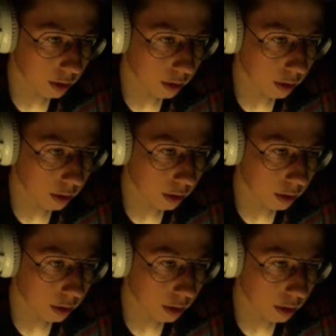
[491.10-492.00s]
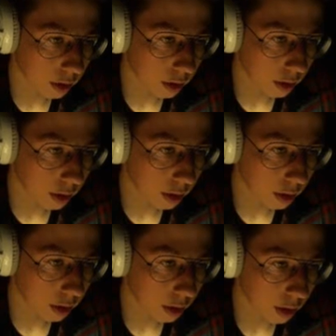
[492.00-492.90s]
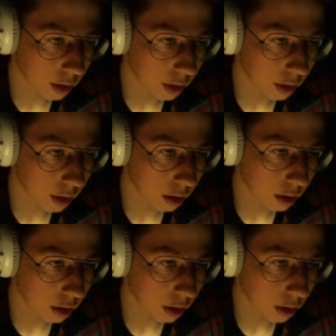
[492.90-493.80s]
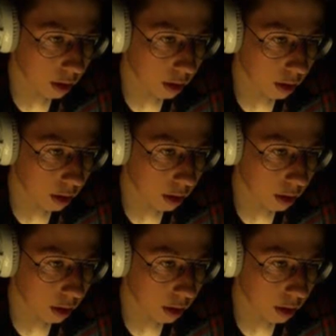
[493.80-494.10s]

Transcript: [no speech]